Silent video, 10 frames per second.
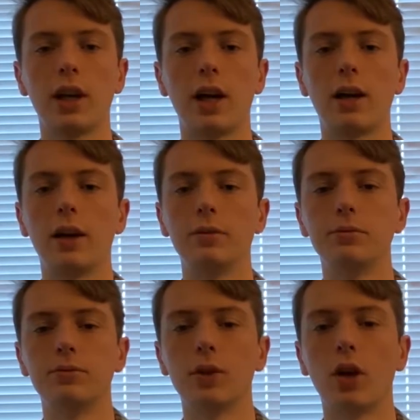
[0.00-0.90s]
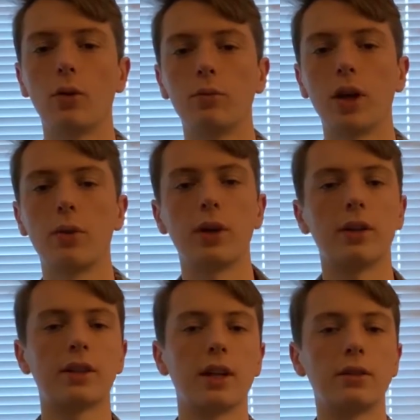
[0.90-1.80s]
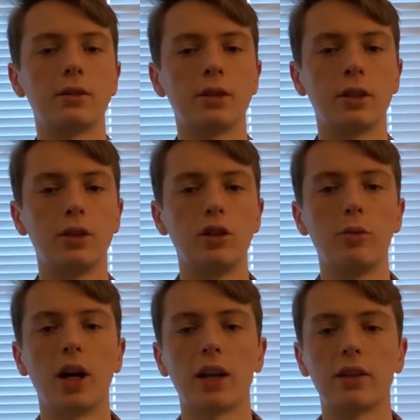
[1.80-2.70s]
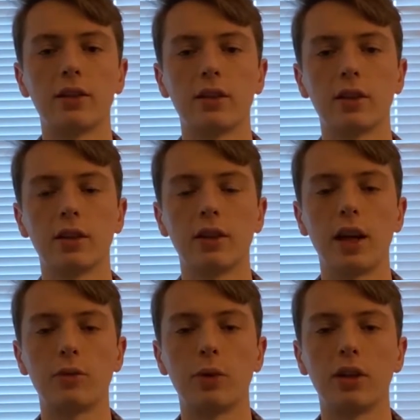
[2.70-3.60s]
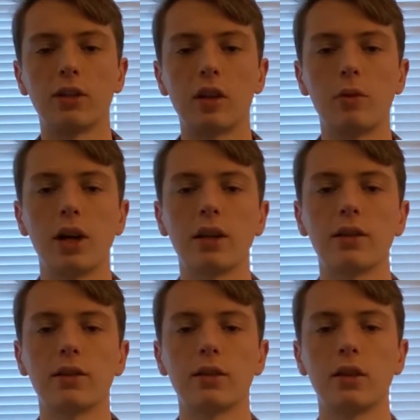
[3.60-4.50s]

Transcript: Oh, by the way, it's got 2 pockets. It has buttons on the pockets.